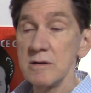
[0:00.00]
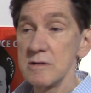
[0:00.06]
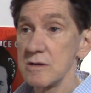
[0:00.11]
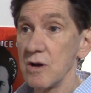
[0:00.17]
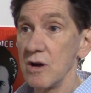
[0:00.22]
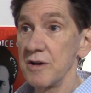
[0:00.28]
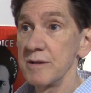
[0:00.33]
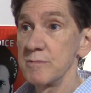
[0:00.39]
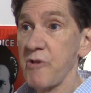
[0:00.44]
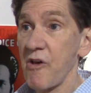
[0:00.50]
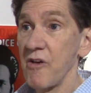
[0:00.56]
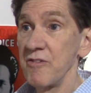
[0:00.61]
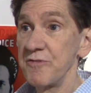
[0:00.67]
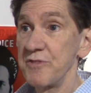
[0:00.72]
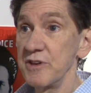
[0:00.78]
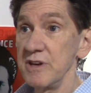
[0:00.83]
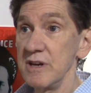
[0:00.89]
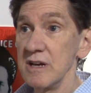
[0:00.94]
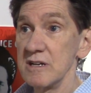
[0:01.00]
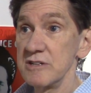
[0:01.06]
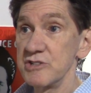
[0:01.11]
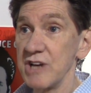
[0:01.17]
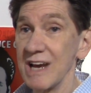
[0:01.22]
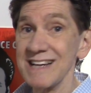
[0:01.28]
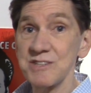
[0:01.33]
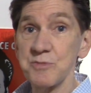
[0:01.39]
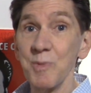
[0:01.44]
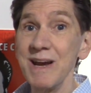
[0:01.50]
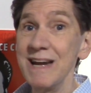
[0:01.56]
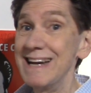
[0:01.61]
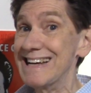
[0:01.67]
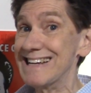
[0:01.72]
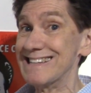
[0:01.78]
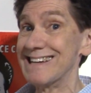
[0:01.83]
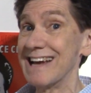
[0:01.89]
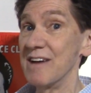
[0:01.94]
called himself the
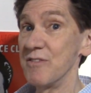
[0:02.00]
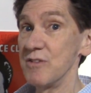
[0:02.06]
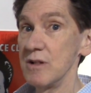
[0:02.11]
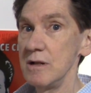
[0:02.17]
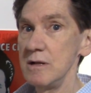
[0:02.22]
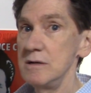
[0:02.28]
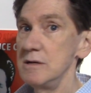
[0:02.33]
Jazzmanian Devil.